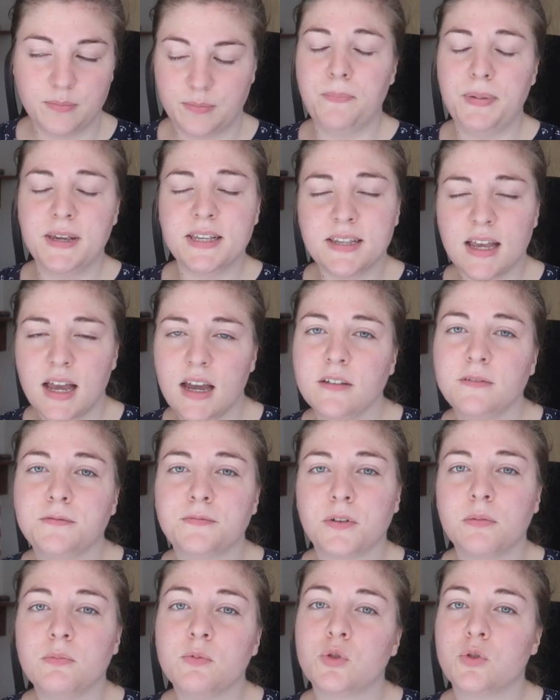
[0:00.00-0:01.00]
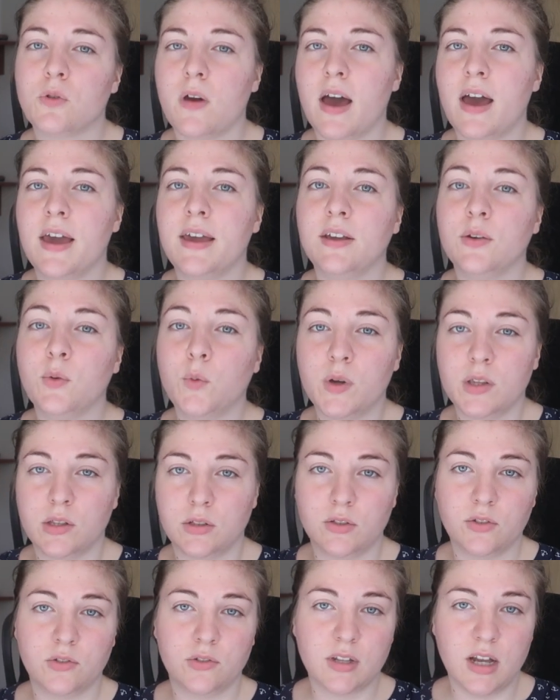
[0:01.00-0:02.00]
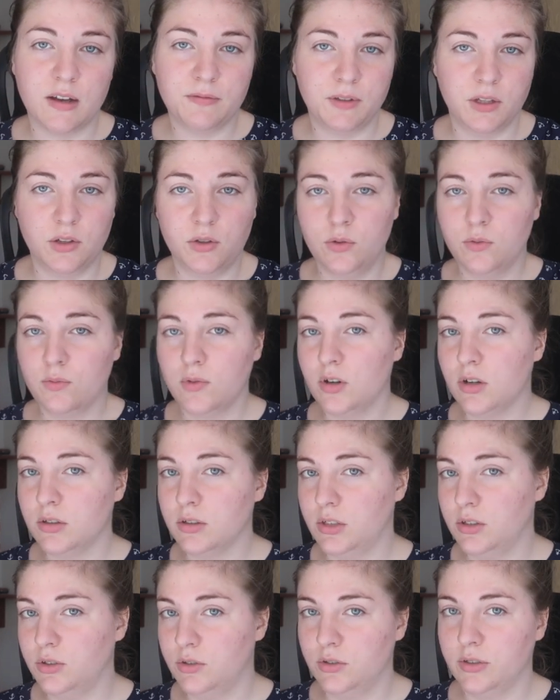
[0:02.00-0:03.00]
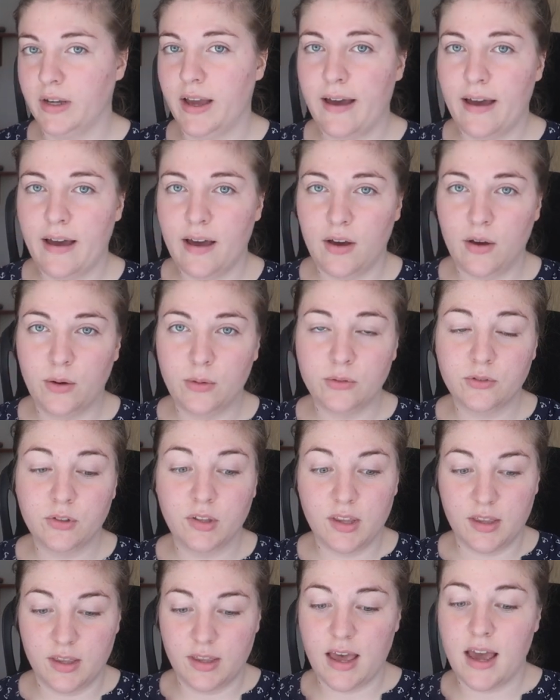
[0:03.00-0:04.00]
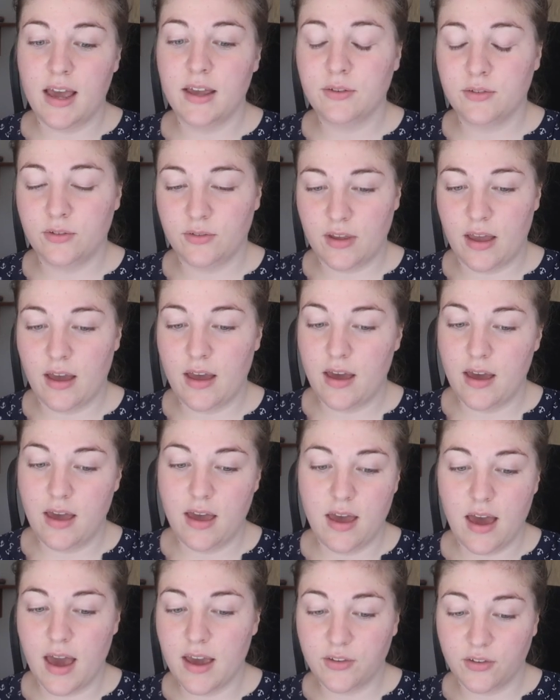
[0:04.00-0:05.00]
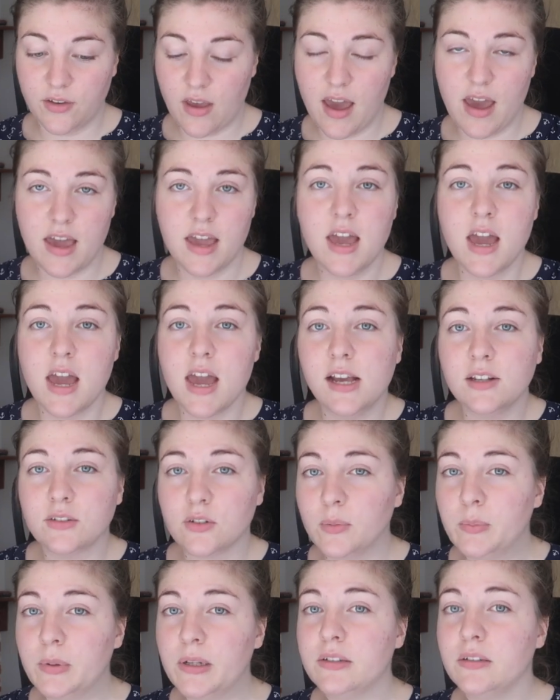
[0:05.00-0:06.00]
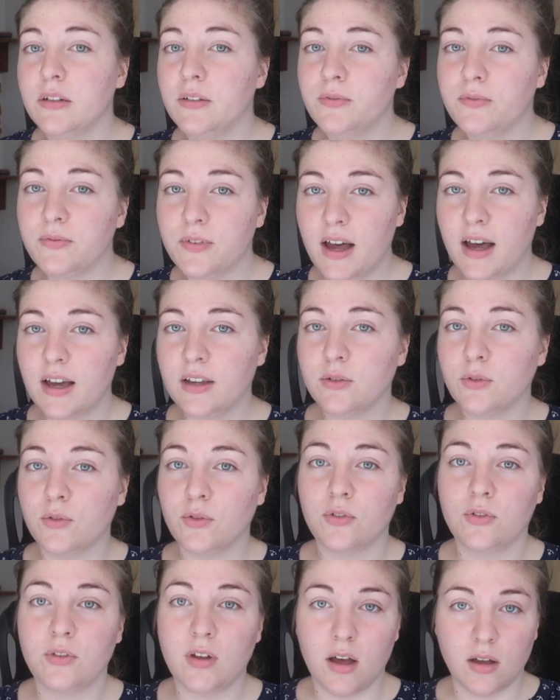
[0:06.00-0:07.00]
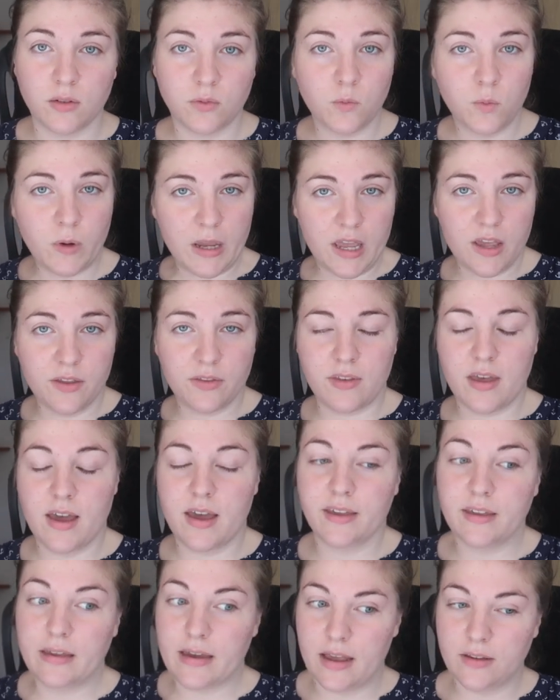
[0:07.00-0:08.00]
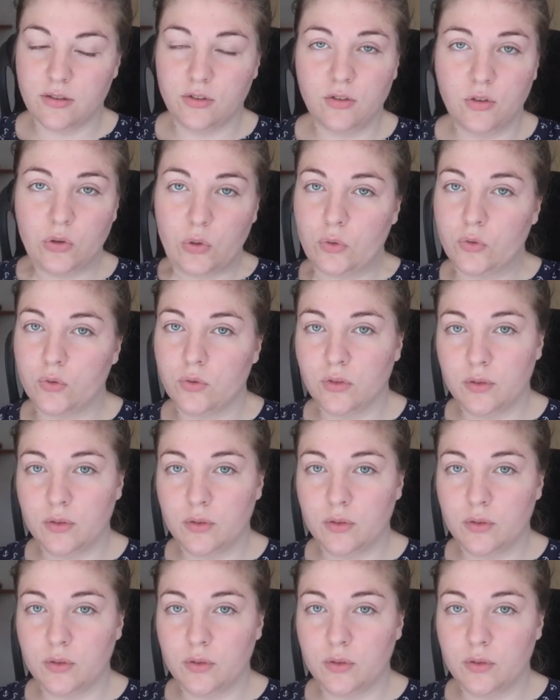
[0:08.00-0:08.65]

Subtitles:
Besides from trying with stuff that you got in your house, that I say it's completely fine to start with and get used to